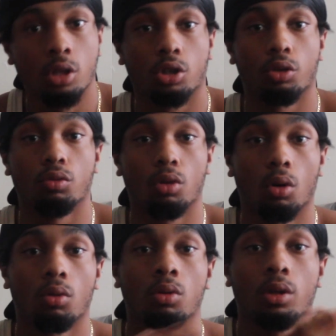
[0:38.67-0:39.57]
so you
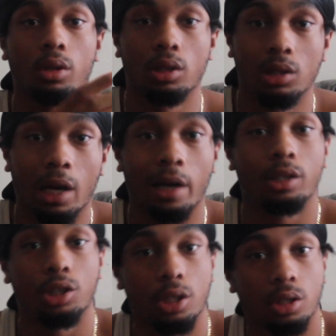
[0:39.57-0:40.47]
know the
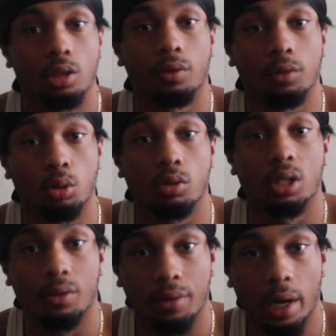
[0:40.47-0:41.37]
entire gist of
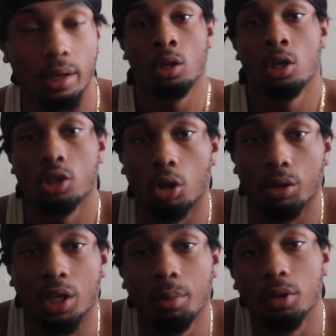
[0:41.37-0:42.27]
losing fat. So
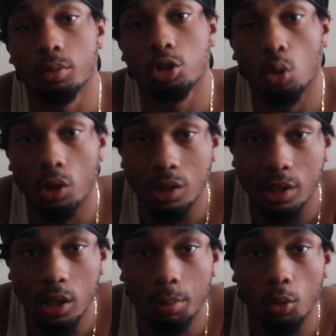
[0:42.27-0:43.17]
to keep it short and
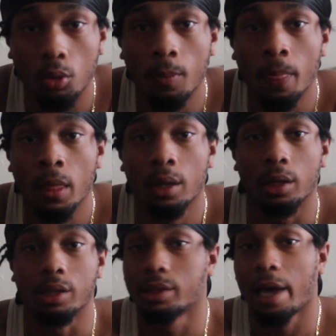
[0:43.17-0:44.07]
simple,
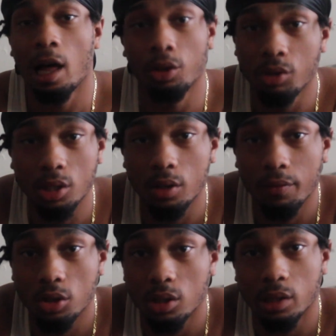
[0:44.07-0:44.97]
it's calories in
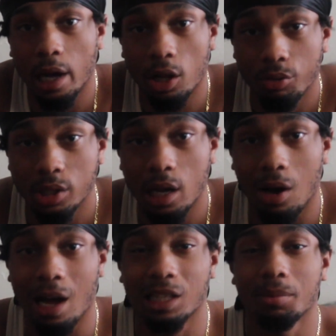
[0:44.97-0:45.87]
versus calories
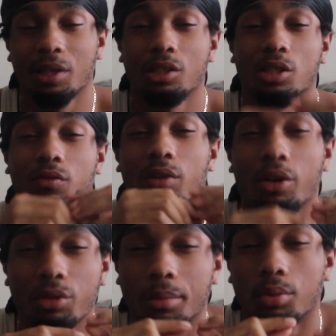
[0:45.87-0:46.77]
out. I explained this
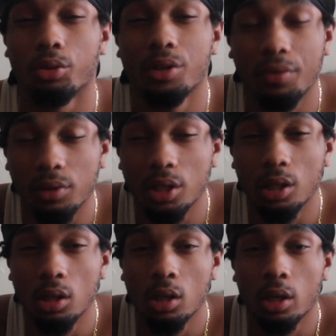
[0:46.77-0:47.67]
very
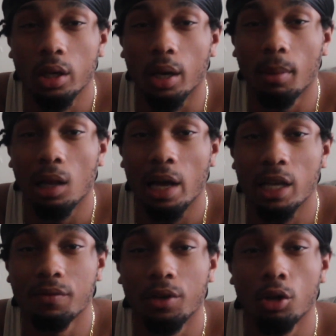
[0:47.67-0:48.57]
briefly in my
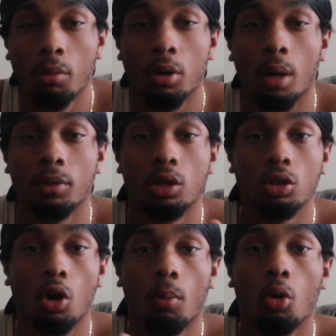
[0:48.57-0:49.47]
last video, but I'm gonna
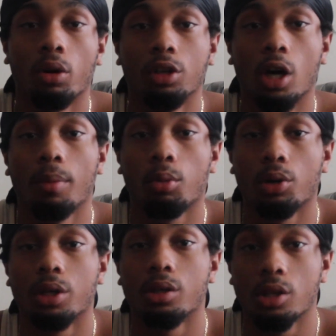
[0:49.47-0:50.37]
go more in depth
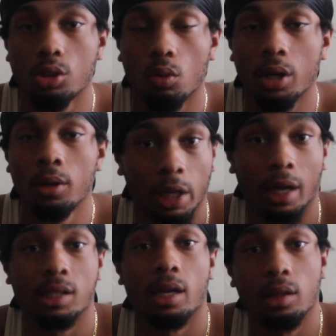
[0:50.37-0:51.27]
with it in this one.
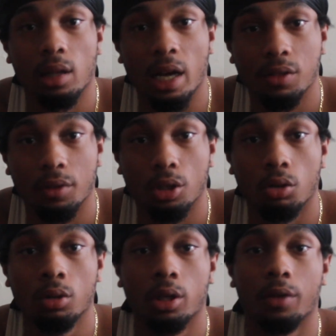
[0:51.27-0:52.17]
Like I said in the last
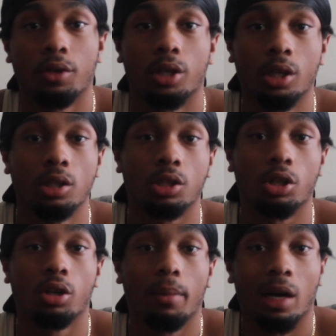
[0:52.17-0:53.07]
video, if you're eating a
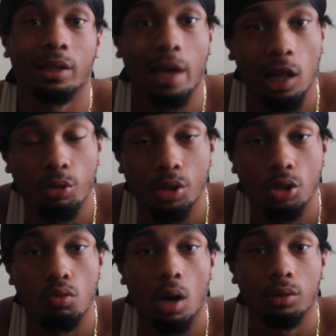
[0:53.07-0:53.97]
certain amount of calories
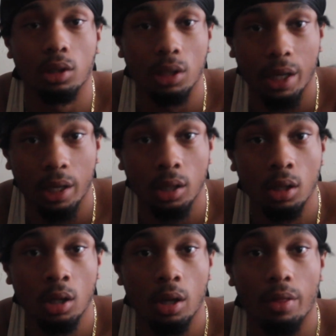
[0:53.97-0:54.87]
throughout the day,
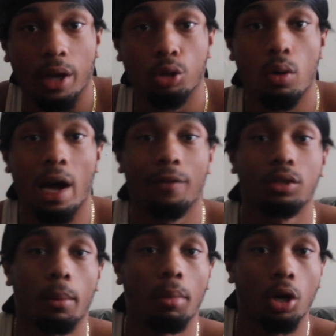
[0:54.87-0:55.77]
then you have
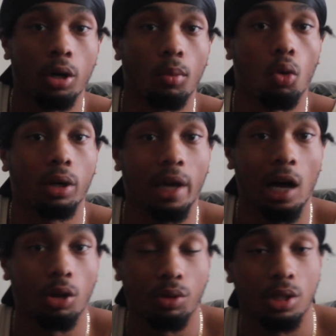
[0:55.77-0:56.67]
to burn more
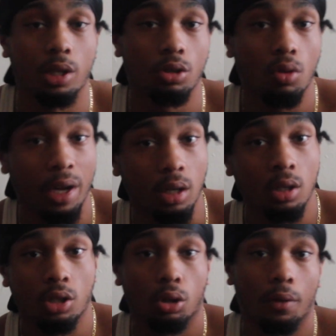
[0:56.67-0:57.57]
calories than you ate.
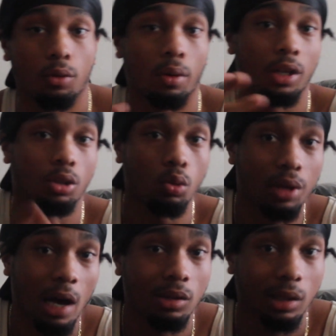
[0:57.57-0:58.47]
So if you ate
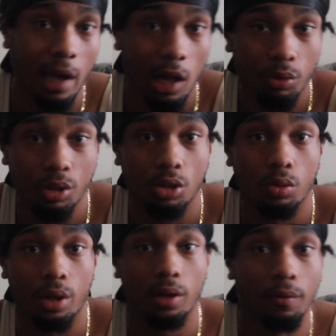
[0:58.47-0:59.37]
2,000 calories,
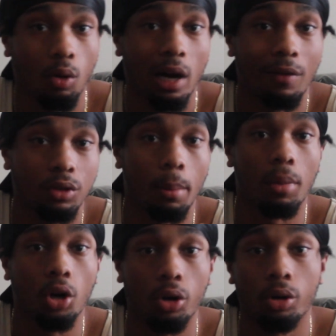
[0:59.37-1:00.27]
you therefore have to
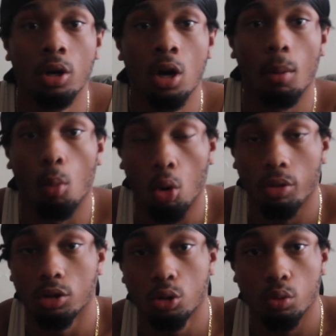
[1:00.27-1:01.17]
burn more
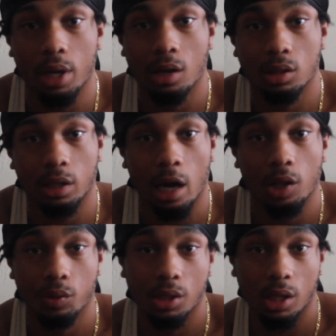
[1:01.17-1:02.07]
than 2,000
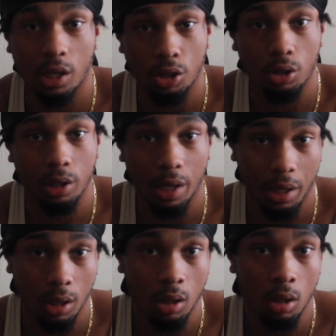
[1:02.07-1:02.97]
calories in your
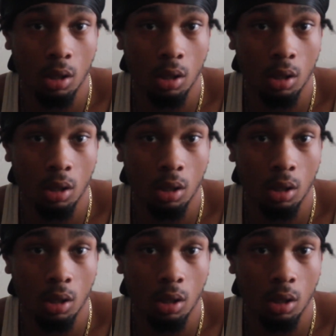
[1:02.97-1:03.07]
day